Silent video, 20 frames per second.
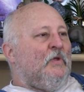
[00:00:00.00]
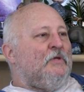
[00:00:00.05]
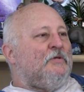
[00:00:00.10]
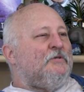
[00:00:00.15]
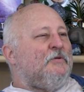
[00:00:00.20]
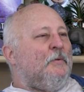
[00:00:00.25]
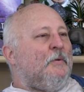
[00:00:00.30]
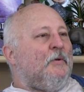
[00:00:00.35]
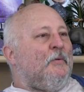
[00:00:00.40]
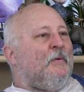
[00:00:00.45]

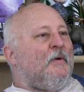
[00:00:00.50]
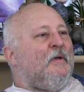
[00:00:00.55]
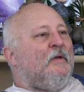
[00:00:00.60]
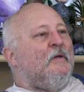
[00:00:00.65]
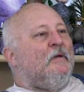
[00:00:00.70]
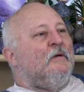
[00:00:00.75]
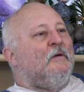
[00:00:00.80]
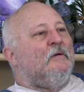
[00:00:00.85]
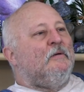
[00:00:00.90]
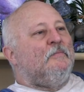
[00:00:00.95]
so
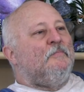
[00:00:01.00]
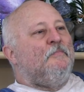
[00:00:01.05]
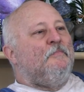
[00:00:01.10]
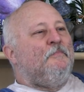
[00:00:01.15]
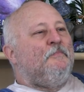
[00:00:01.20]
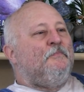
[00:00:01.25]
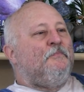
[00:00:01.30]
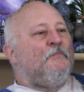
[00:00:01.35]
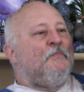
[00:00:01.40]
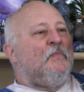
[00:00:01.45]
anyway, uh,
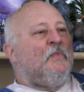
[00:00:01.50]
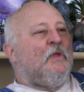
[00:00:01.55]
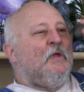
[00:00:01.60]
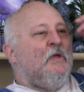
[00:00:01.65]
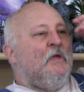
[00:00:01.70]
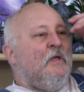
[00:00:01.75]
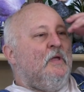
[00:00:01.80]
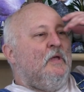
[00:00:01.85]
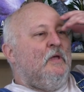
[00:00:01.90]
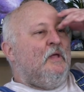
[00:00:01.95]

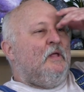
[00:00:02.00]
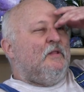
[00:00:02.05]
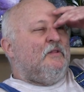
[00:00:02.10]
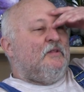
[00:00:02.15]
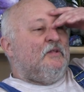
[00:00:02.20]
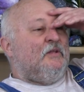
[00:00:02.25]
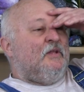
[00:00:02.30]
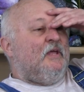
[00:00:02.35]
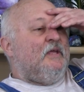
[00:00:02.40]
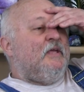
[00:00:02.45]

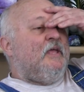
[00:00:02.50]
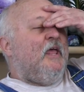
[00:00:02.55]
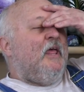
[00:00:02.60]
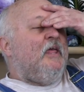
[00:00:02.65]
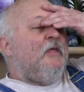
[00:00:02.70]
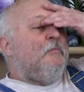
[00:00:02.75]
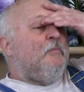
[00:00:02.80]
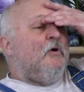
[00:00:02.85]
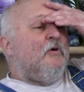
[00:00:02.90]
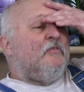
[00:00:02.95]
then they
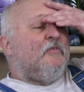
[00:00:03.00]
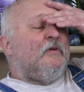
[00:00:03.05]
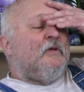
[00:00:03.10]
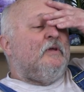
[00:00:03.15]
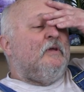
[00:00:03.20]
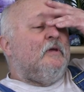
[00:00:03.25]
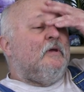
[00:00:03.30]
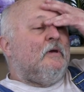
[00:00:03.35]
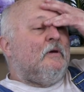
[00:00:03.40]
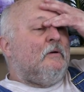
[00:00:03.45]
came over
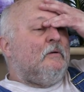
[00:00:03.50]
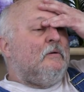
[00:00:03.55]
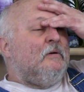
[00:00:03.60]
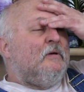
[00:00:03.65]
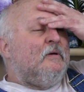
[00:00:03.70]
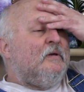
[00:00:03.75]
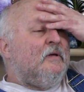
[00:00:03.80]
here